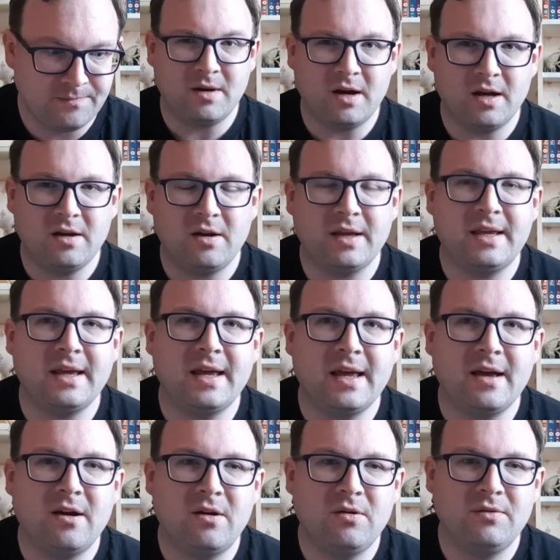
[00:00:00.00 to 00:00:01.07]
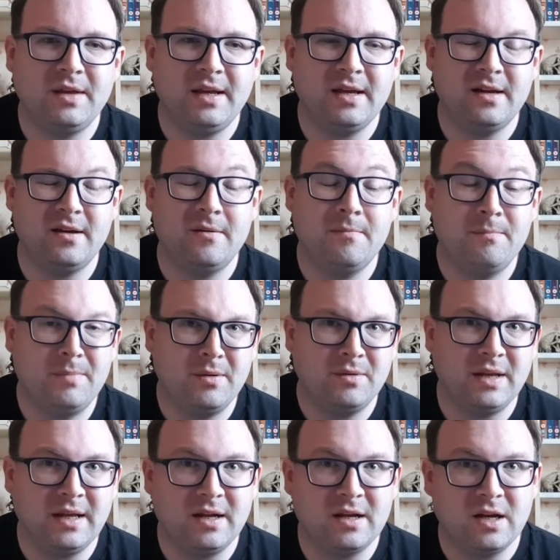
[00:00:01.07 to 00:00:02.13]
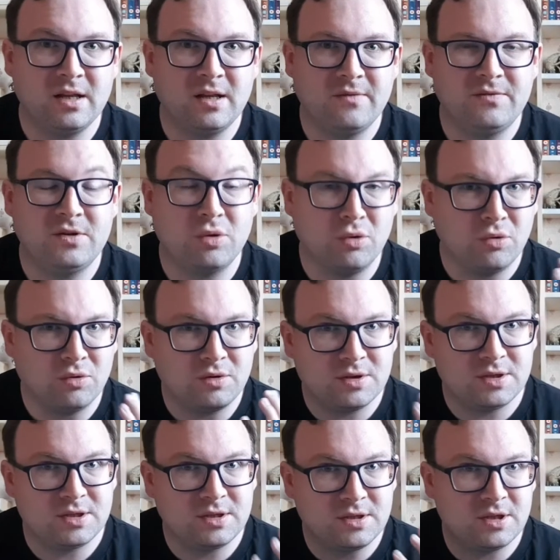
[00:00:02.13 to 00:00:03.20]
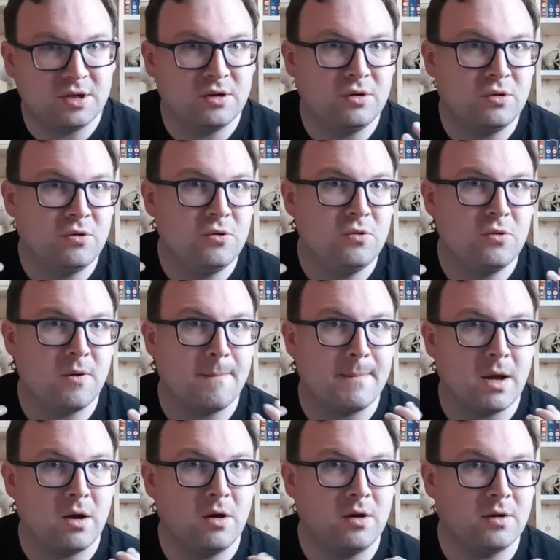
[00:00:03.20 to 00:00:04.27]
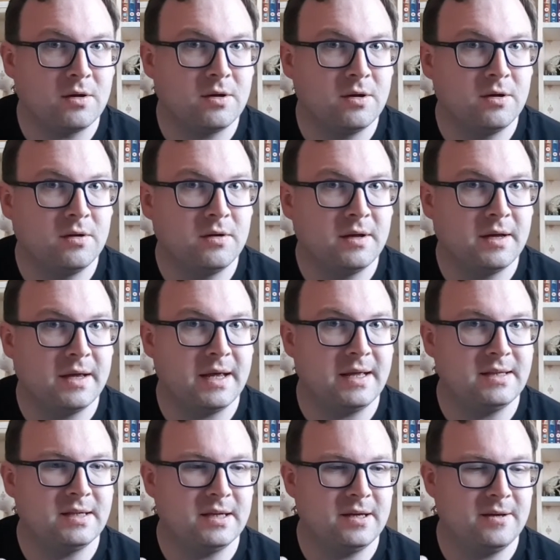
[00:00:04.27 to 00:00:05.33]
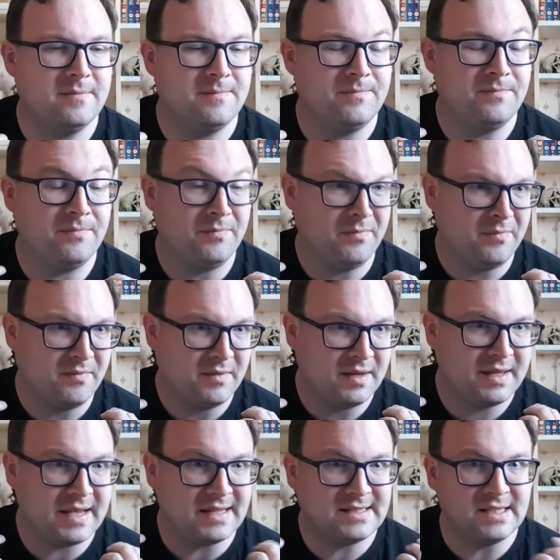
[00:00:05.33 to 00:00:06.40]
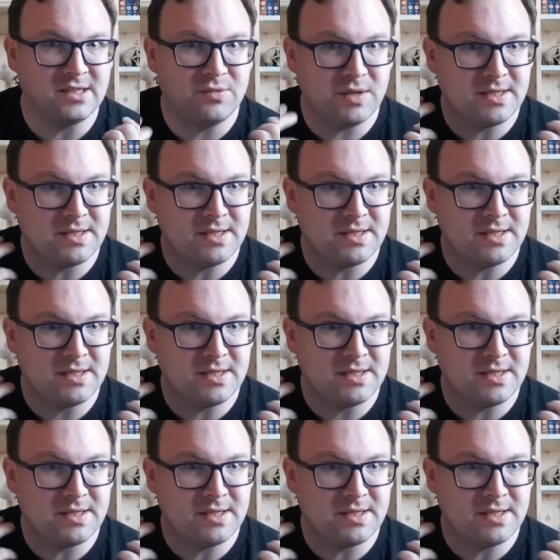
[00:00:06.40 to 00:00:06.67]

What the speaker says: I like it how the building kind of talks to Mark and gets into